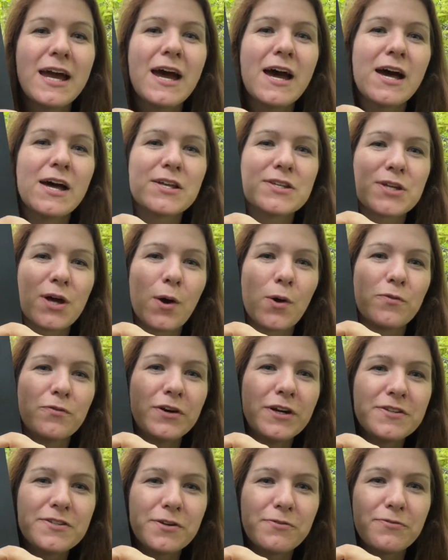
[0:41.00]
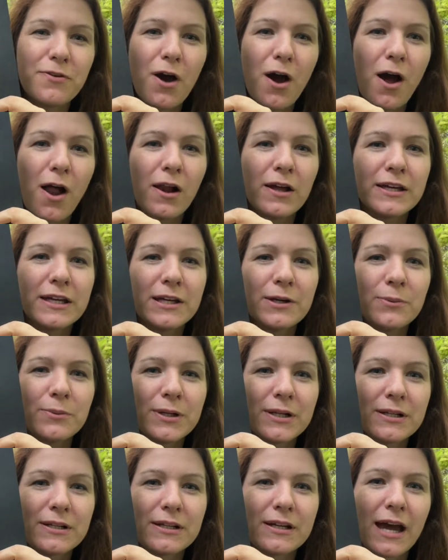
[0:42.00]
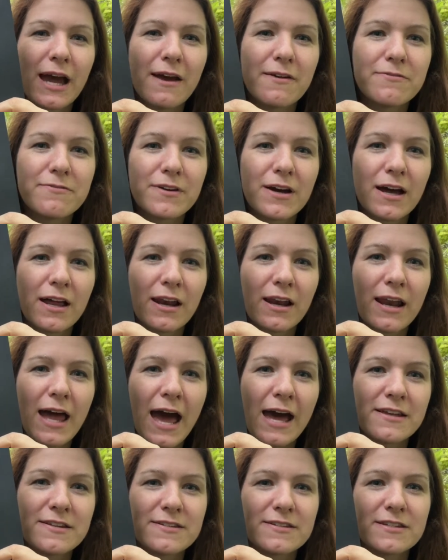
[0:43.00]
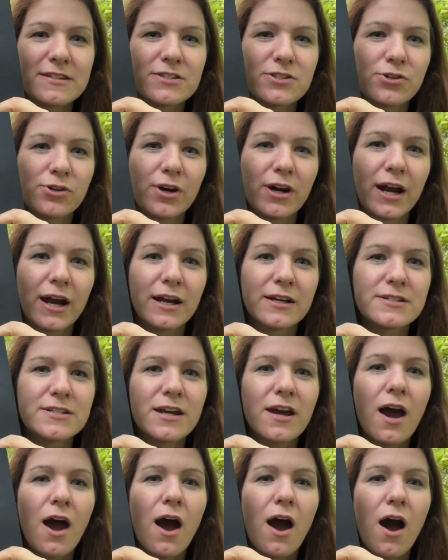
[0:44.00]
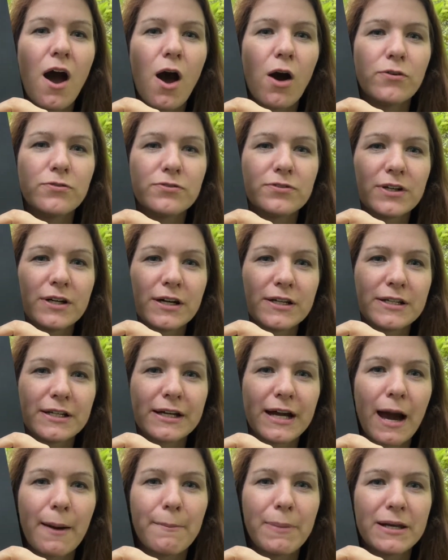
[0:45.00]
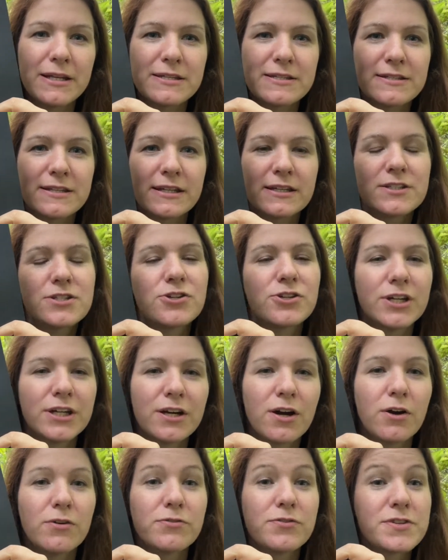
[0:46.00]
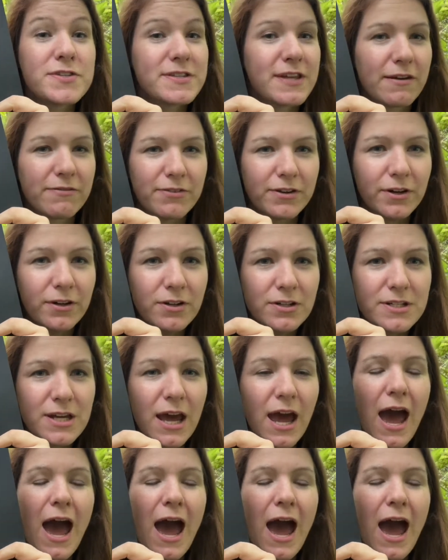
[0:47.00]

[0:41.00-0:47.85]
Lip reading: So first of all, here we'll have a last triad of the Kabbalistic tree of Sephiroth,